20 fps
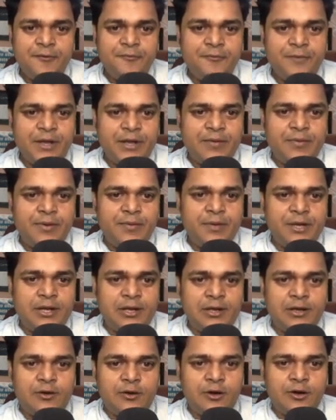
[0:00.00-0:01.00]
Whenever we
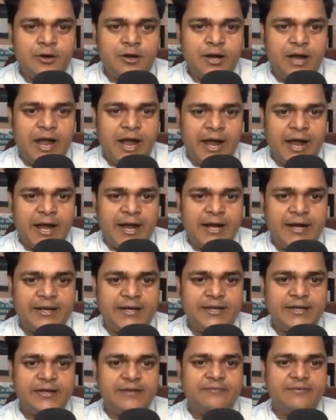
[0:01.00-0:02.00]
click on
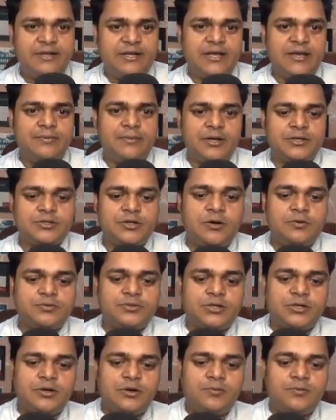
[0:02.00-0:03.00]
add, it will give us
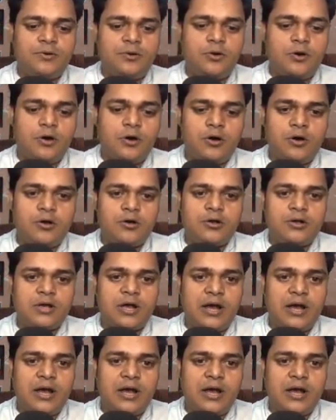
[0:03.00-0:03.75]
option of log.